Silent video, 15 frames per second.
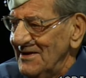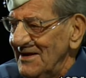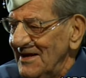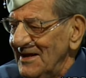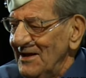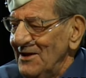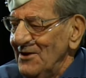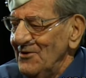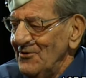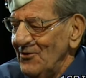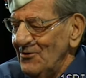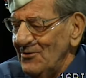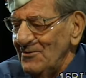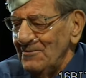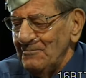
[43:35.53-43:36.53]
So,
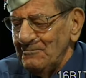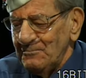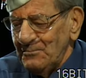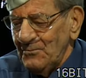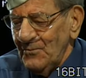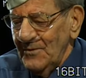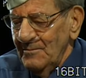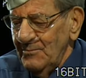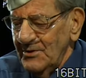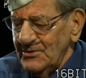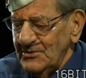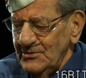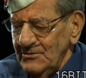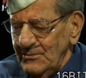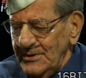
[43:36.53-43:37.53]
but two weeks
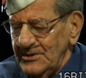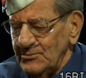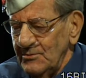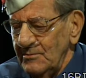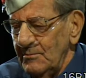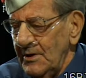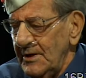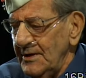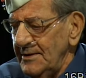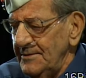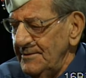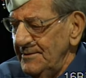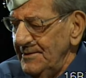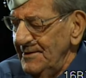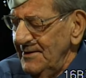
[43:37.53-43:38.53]
went by, and
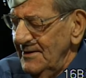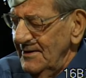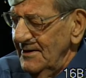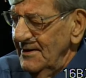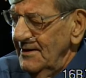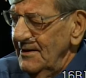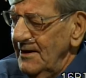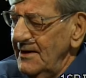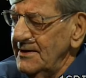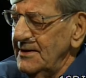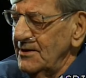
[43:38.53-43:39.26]
I get a call.